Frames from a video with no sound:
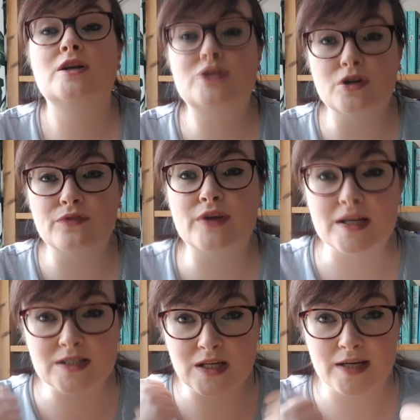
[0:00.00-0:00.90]
Don't forget
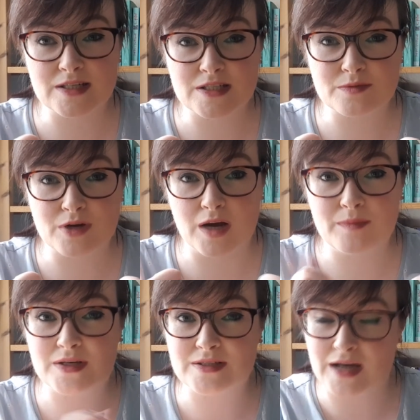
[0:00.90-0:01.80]
to like and subscribe
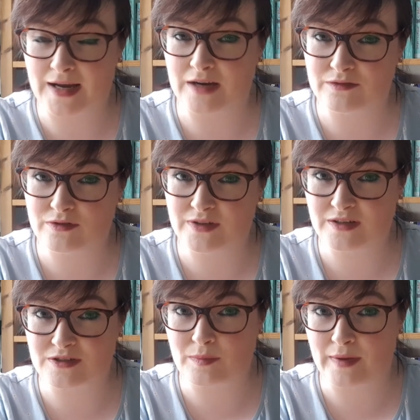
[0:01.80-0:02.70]
because I have new
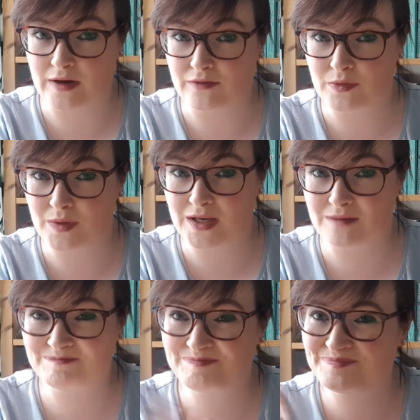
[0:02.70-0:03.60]
videos up every week.
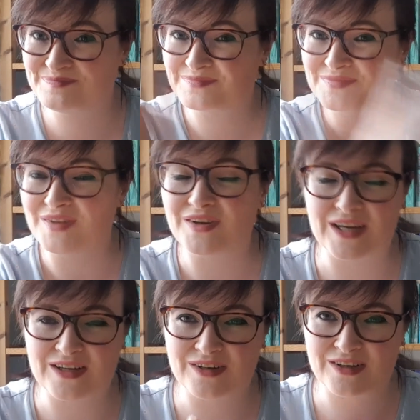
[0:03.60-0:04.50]
Now
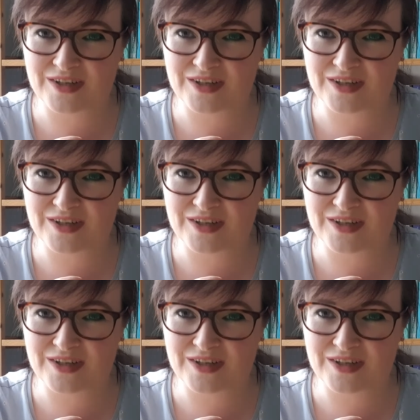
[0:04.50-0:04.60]
get on out of